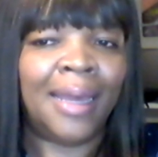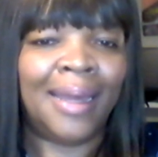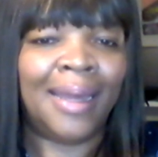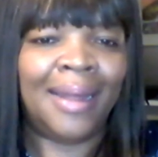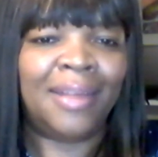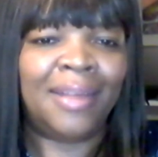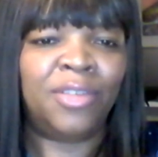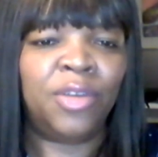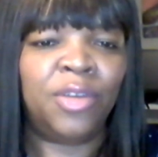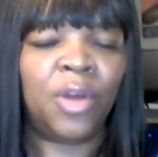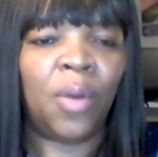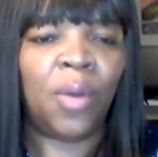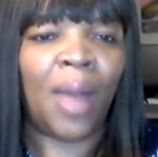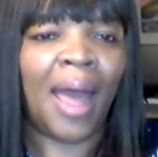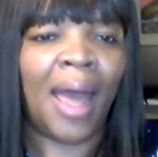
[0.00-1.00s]
is,
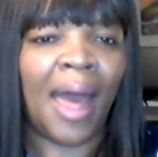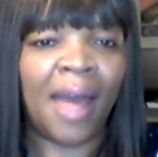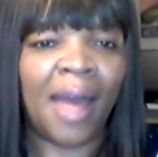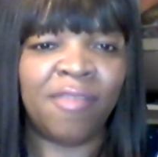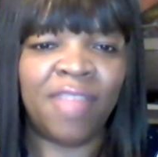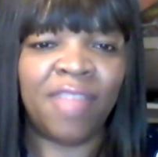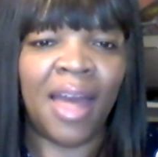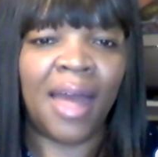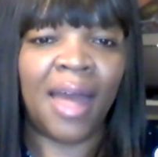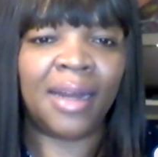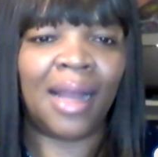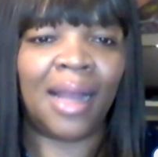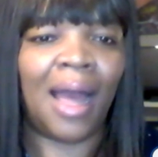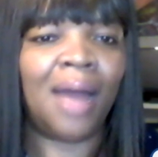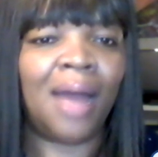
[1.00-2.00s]
have that
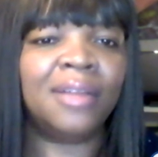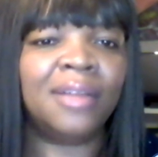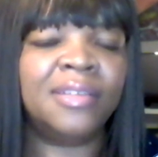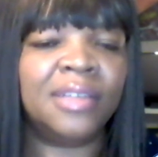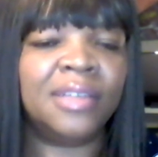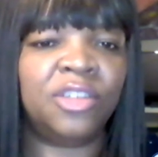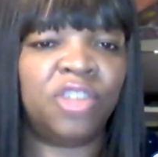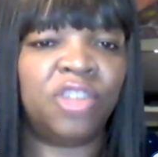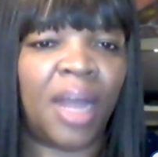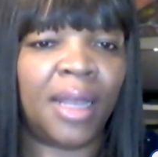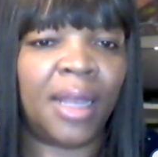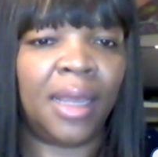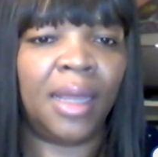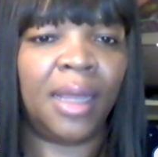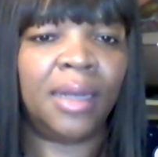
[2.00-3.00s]
constant
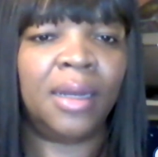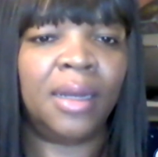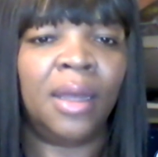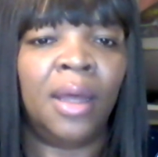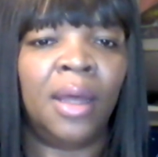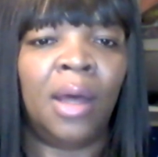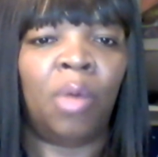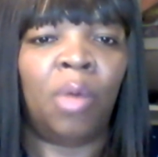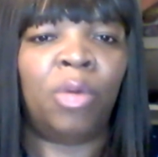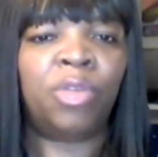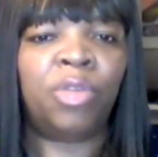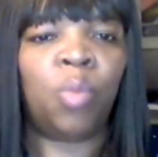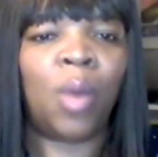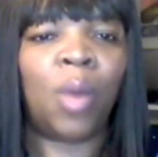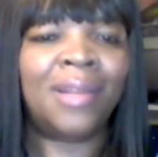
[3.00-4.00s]
check-in
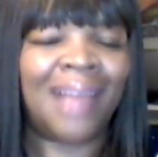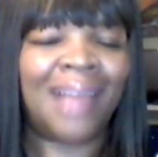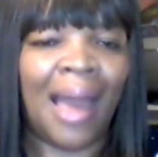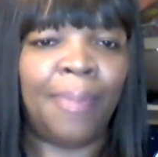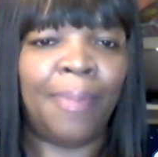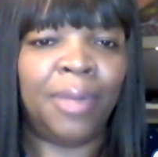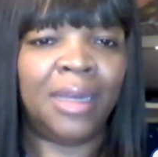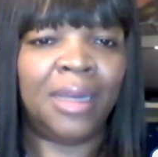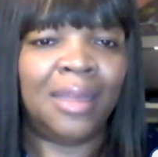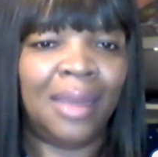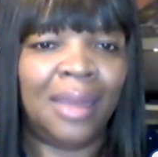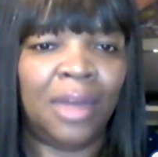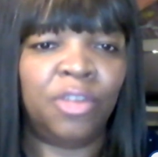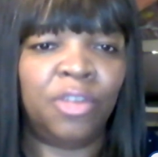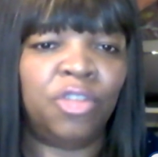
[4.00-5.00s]
with what's happening in
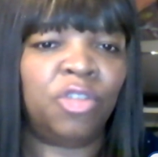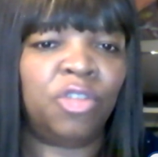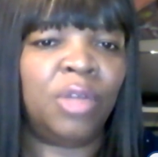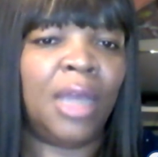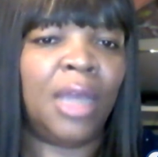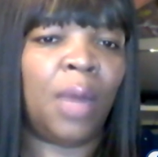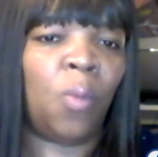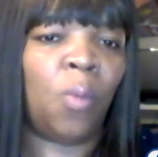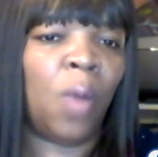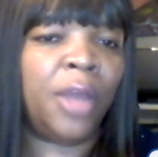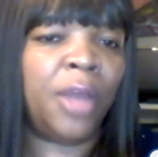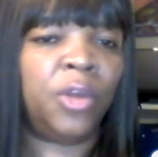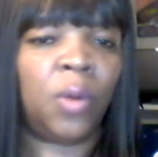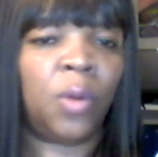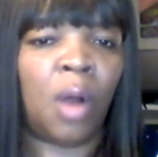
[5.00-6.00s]
the industry and
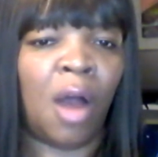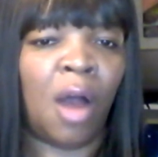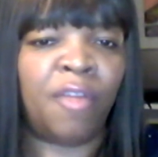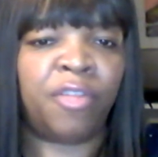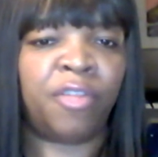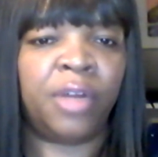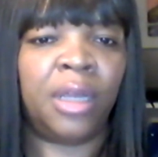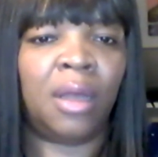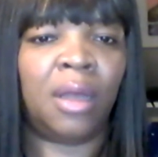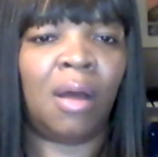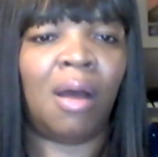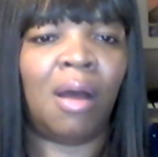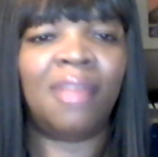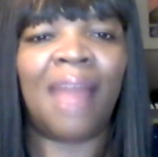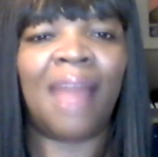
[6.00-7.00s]
what you're offering
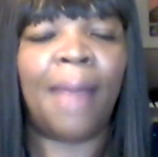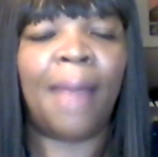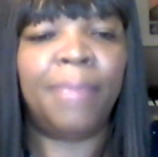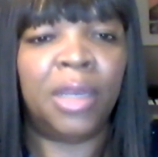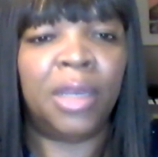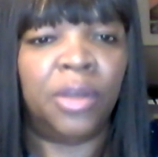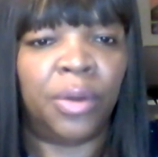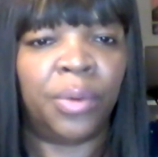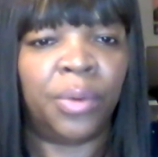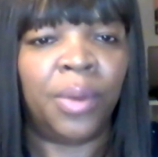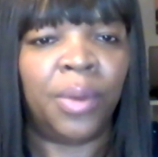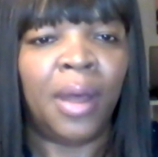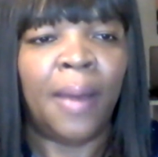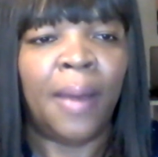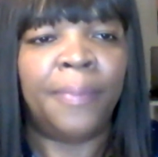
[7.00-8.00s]
on that menu.
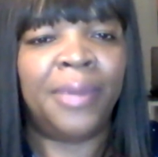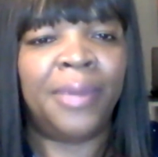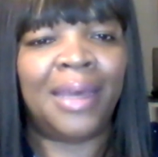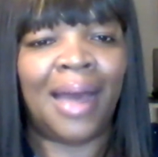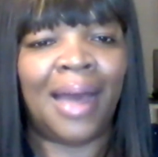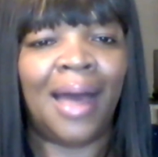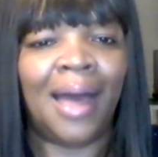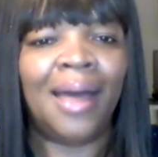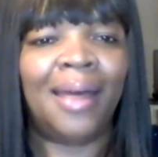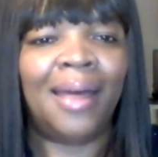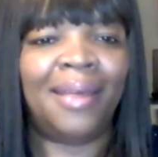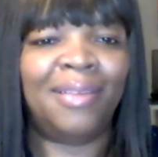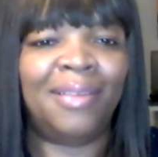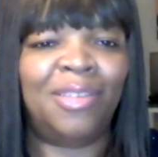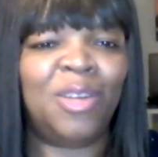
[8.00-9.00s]

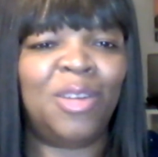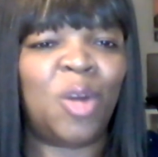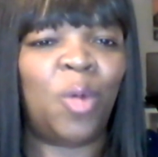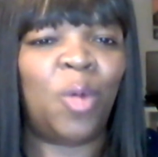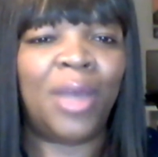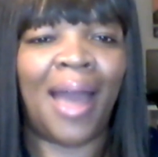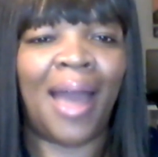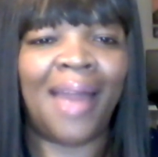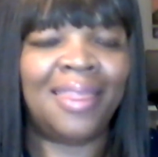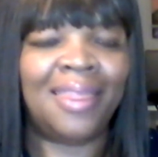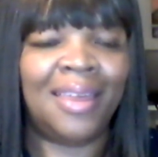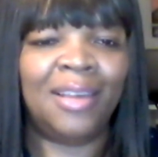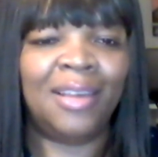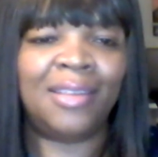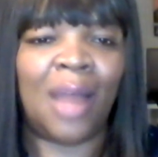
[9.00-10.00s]
Because, we had
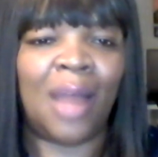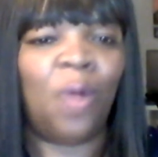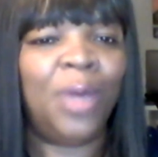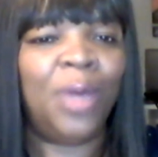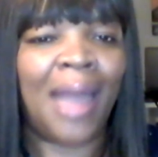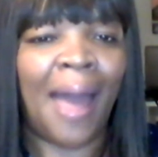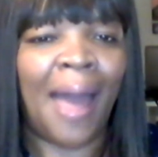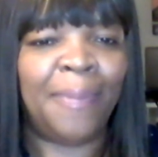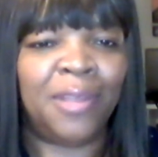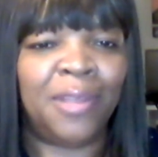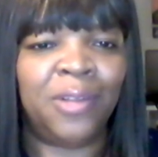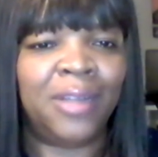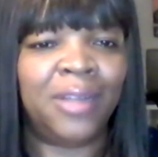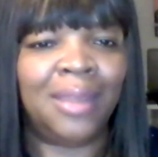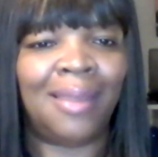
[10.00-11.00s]
things that we
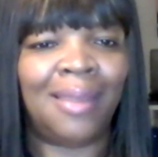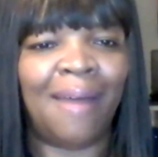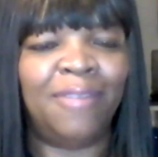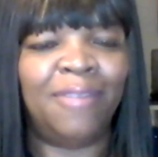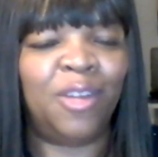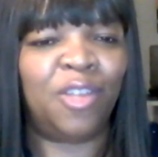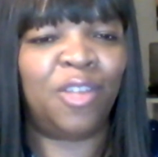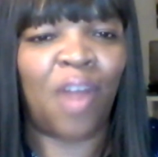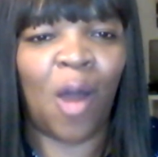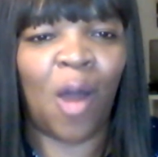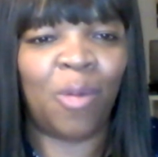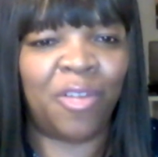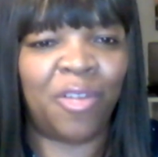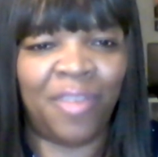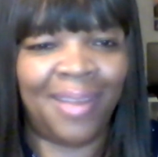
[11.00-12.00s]
absolutely loved and thought
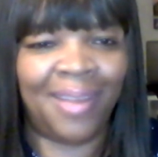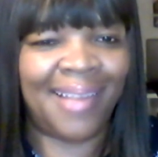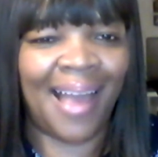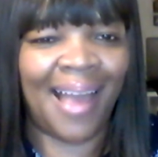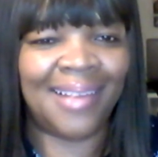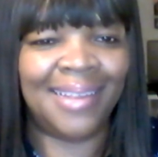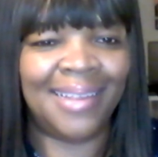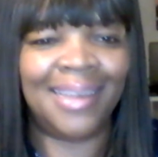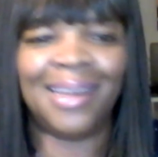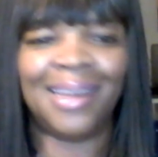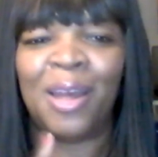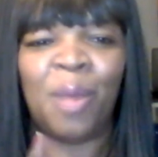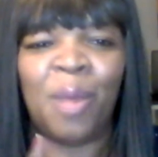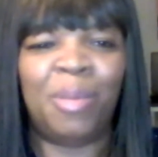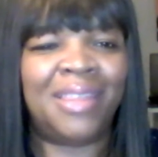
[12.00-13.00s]
were fantastic,
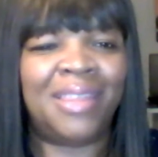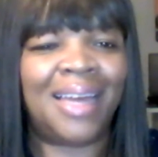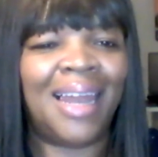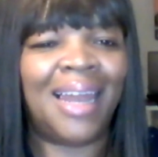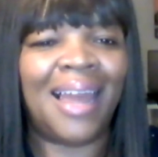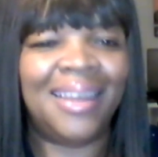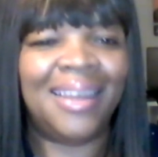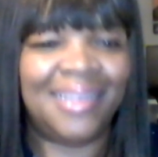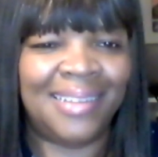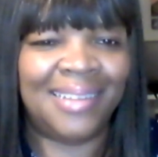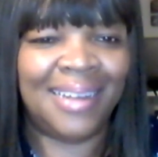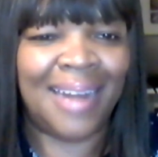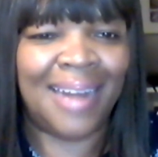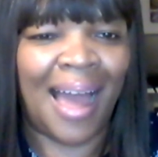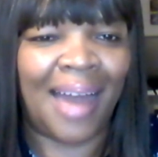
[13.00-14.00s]
but the clients
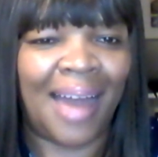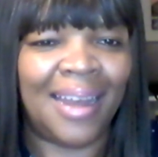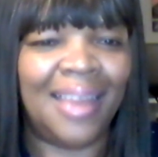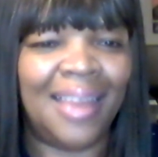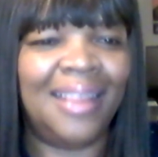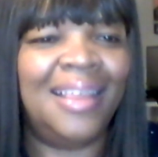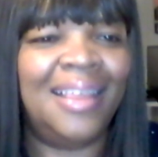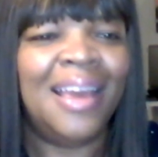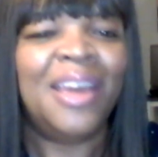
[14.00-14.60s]
did not. And,